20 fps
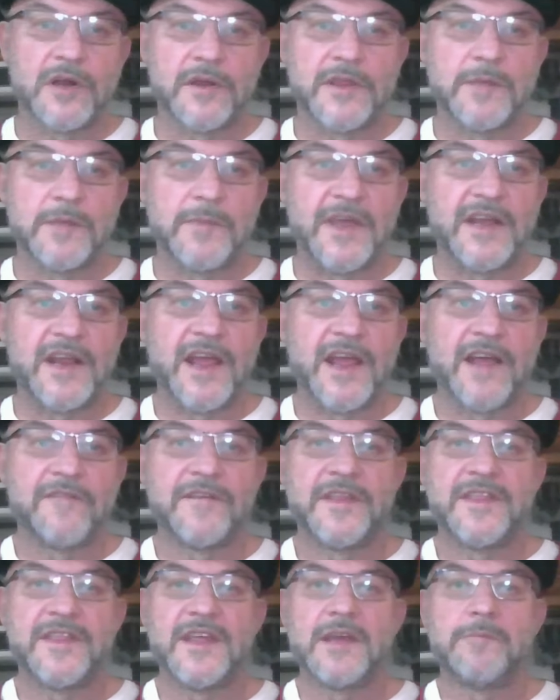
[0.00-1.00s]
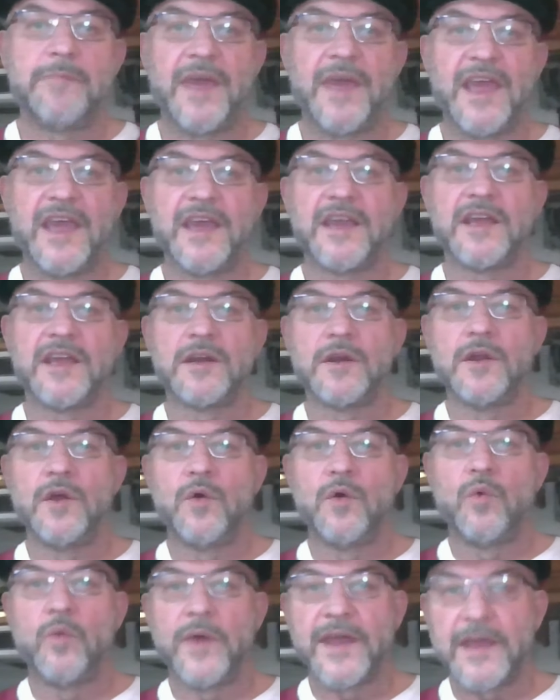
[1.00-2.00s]
They made everything pagan,
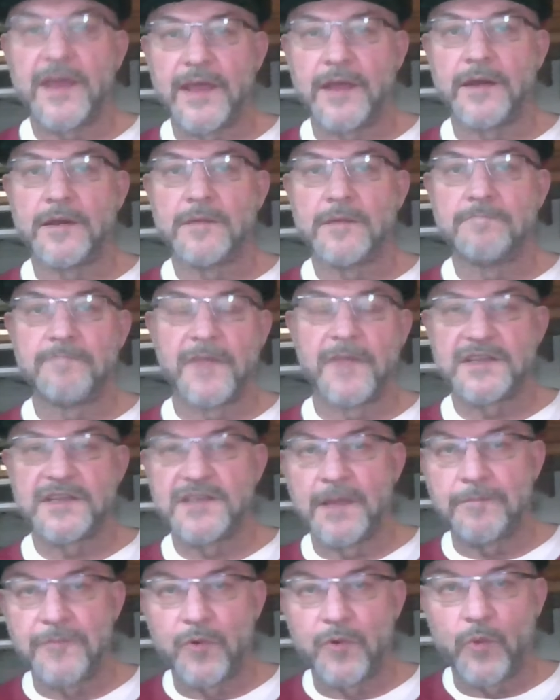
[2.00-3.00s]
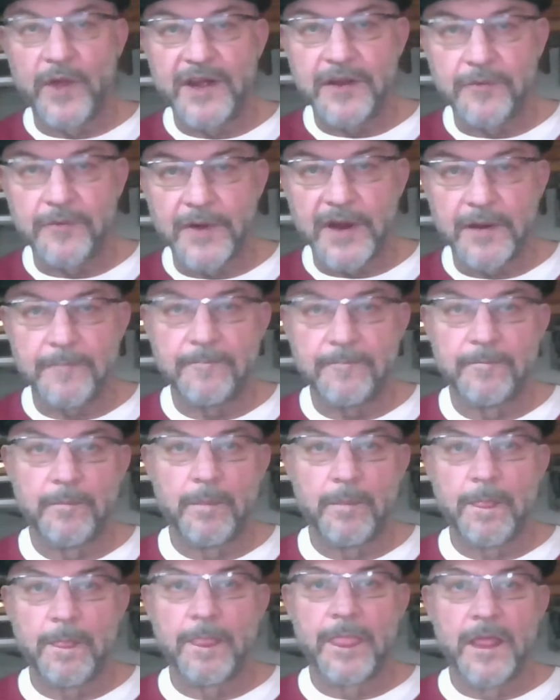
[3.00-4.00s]
wicked, except the wedding ring.
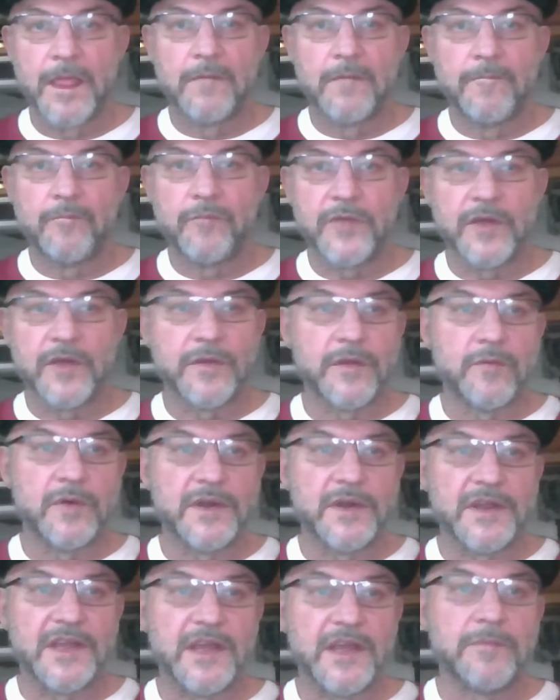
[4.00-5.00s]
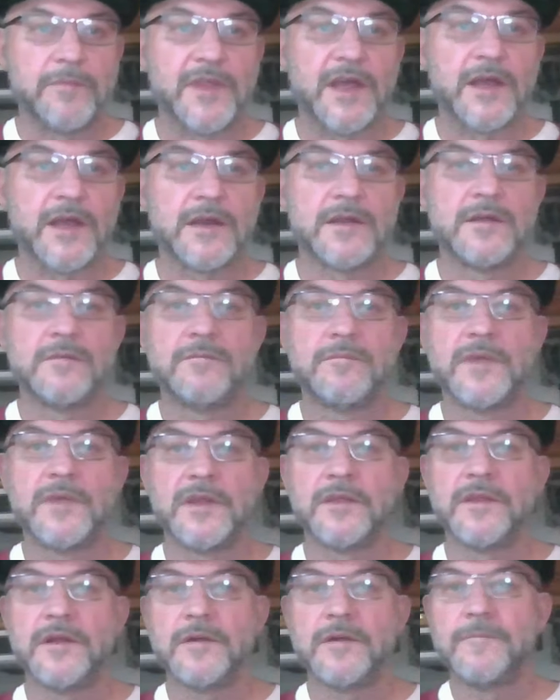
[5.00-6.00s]
You know, they wanted to keep that
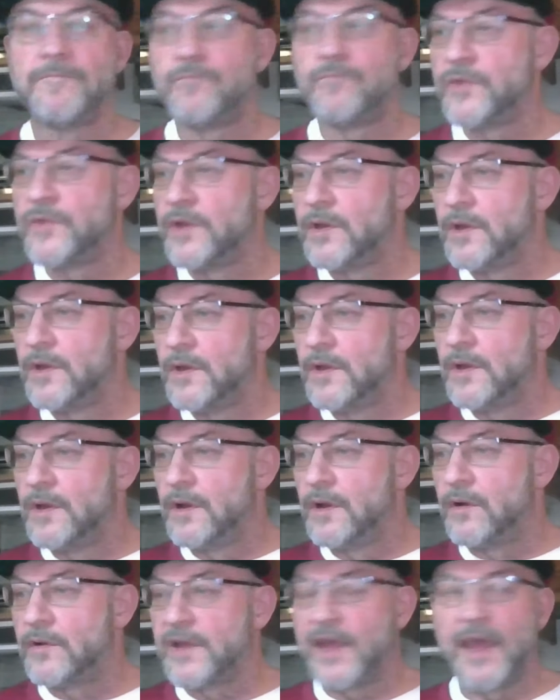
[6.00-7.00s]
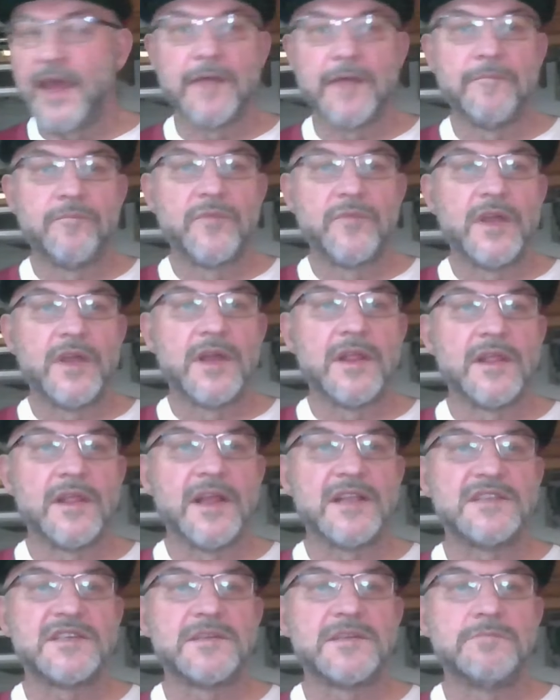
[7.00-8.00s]
in there. Okay,
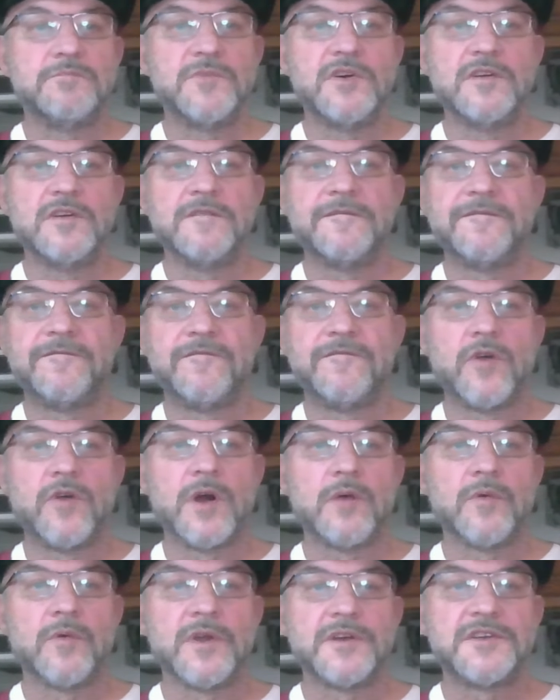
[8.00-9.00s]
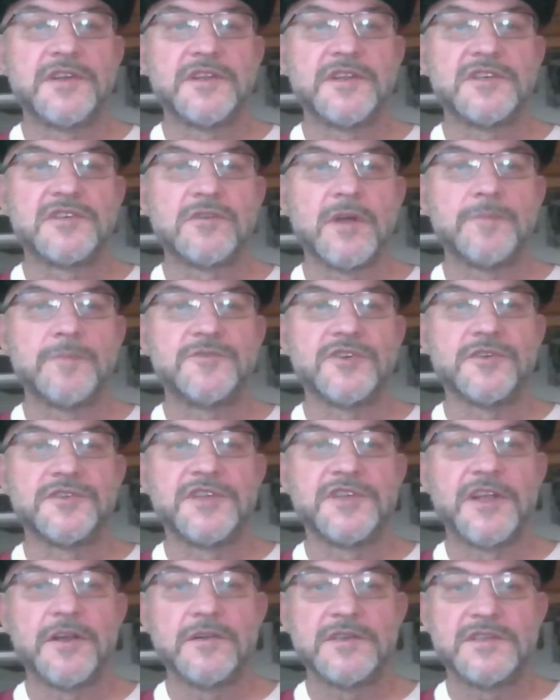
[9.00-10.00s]
let's move forward to the
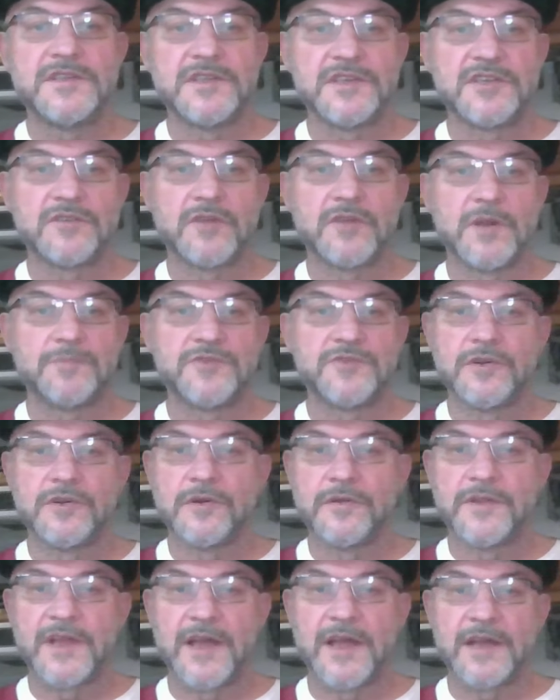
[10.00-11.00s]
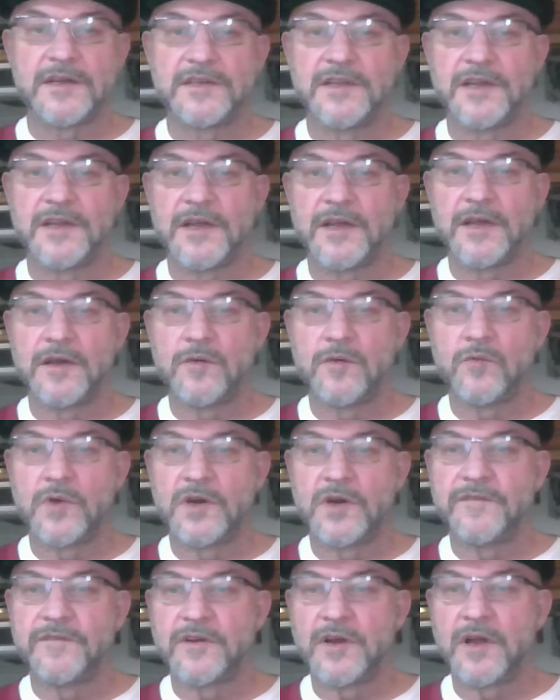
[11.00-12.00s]
scriptures. Here's the scripture that one
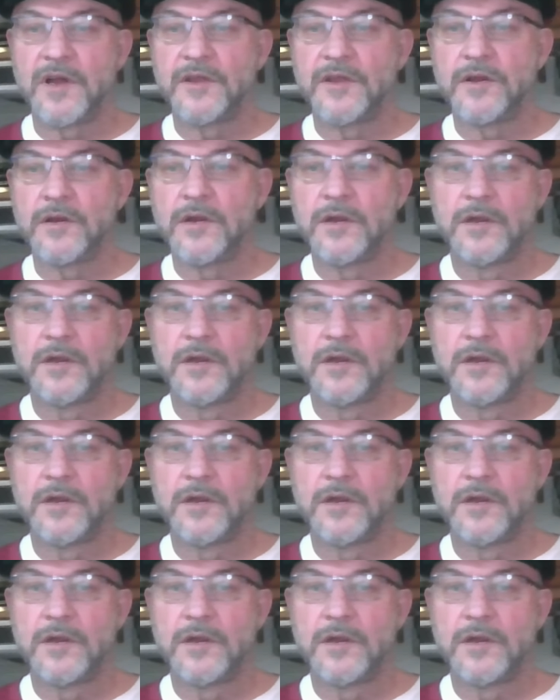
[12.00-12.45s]
of our other